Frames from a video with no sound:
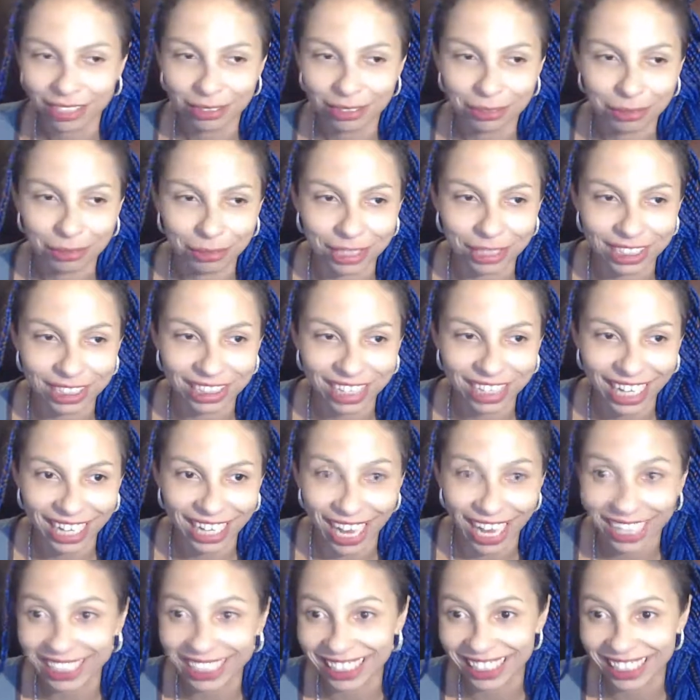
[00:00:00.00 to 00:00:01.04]
and
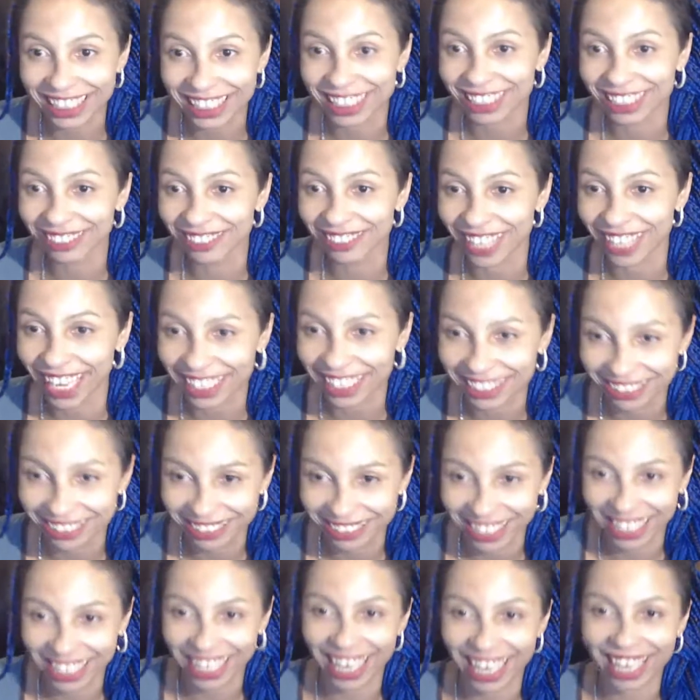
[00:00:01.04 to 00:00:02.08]
I need it to be active.
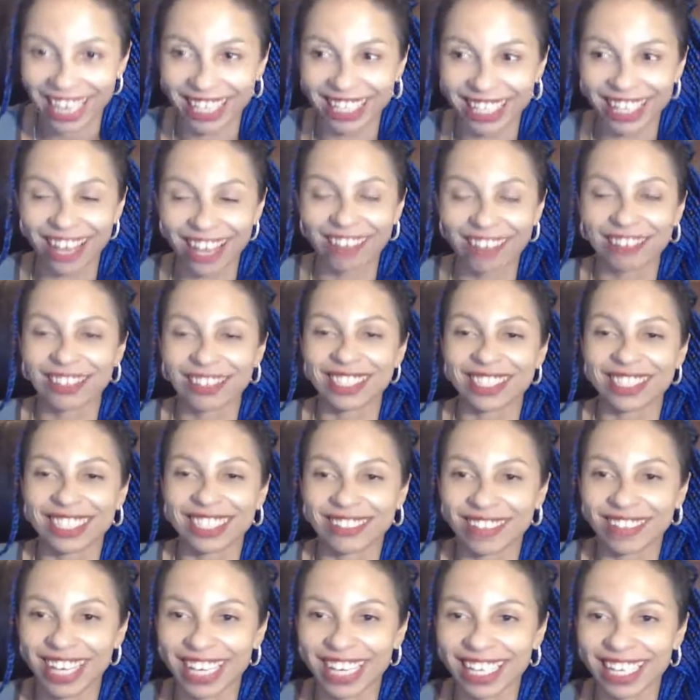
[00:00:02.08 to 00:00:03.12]
Like I love using
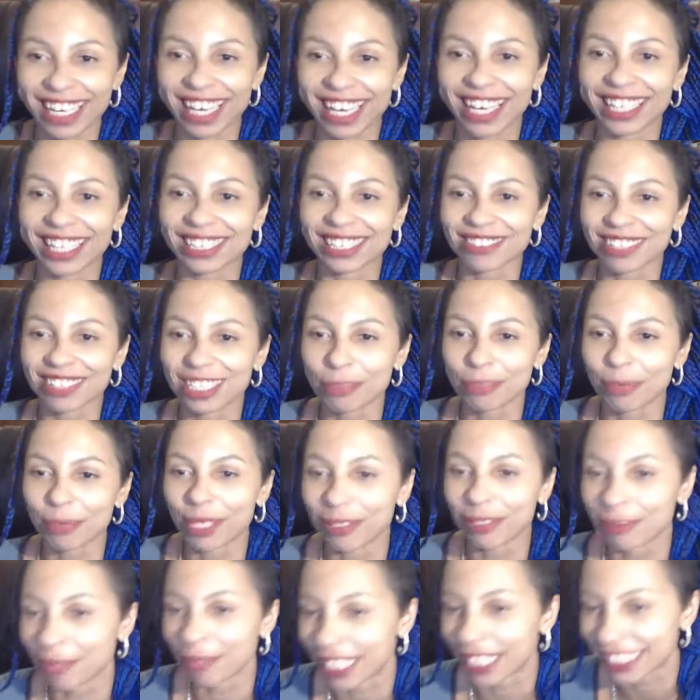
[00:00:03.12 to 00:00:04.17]
my NI, especially paired
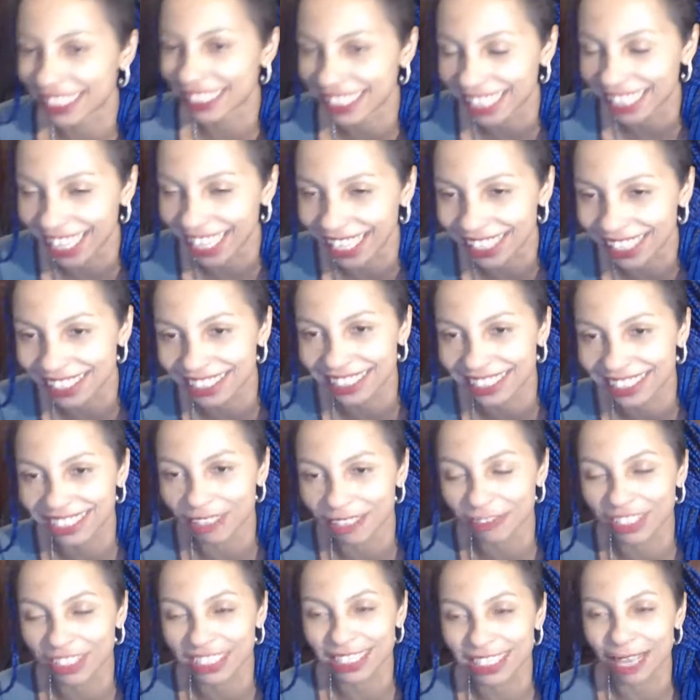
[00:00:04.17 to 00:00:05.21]
with my TI, because it's
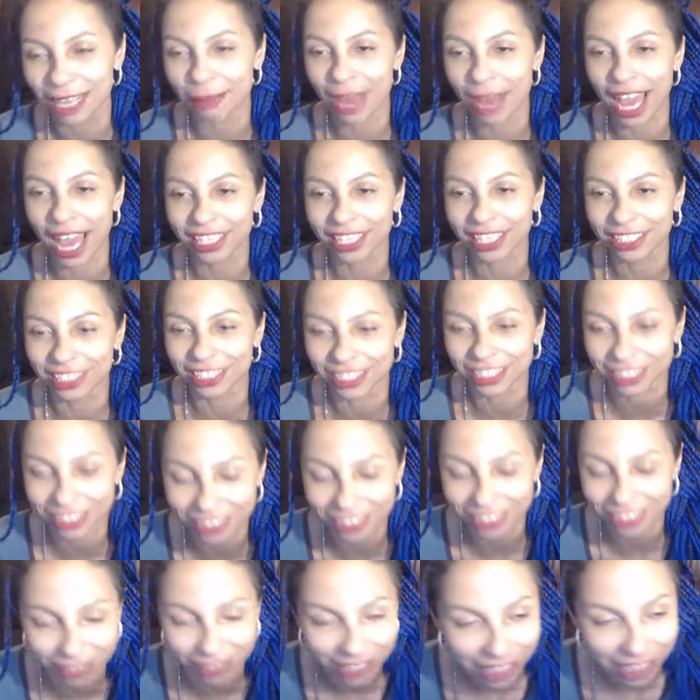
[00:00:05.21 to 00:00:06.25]
of the same attitude.
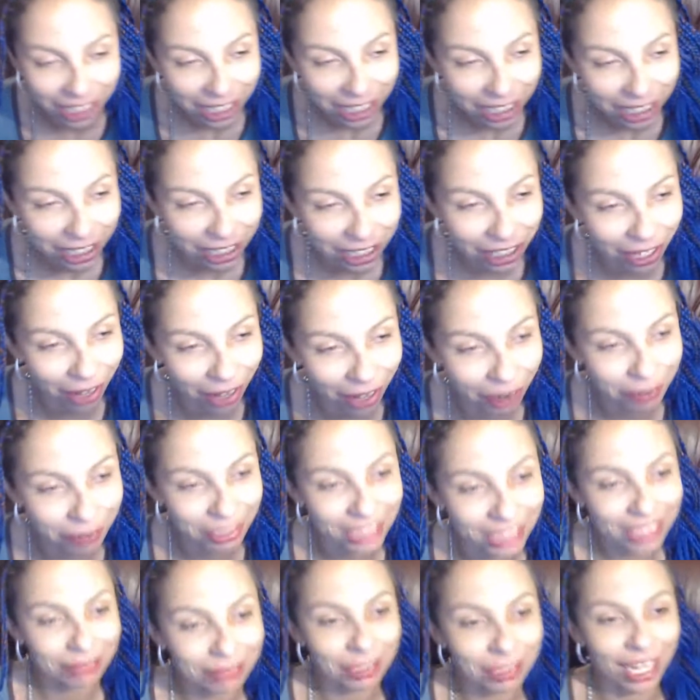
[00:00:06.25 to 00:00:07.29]
So yeah, we
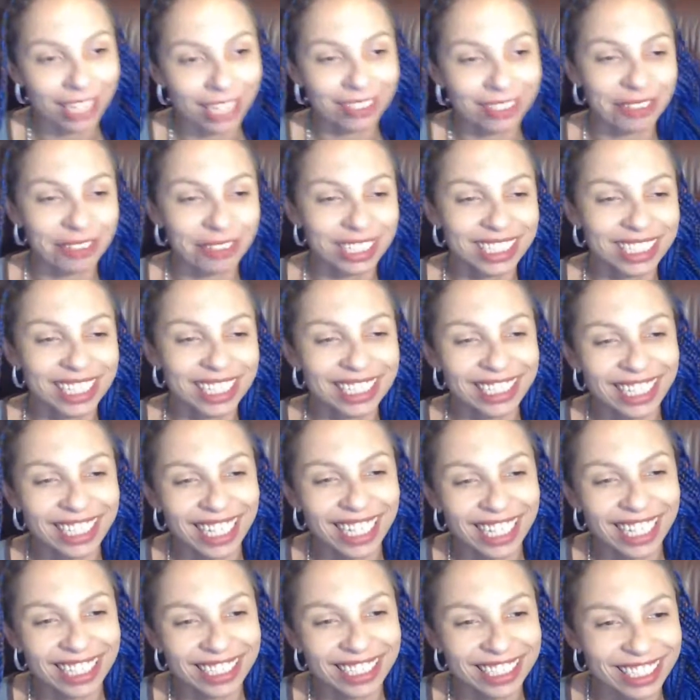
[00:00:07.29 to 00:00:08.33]
tend to
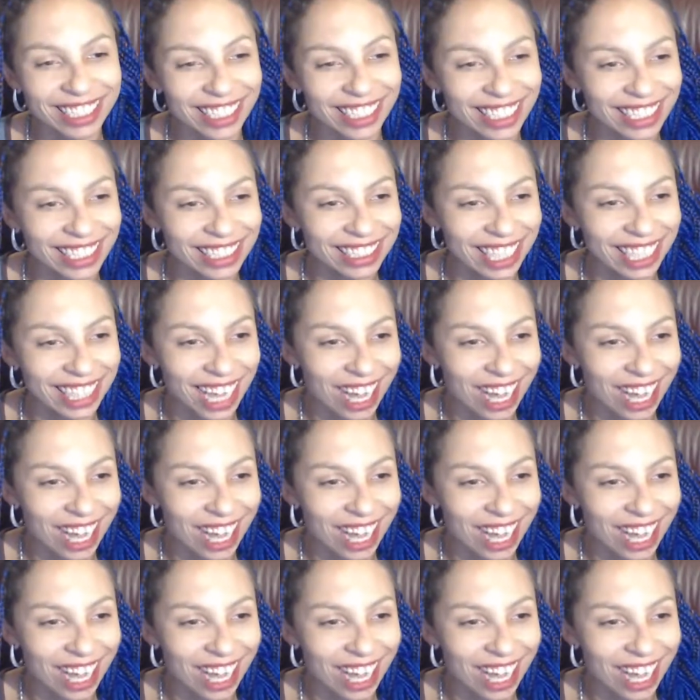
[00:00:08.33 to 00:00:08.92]
get into these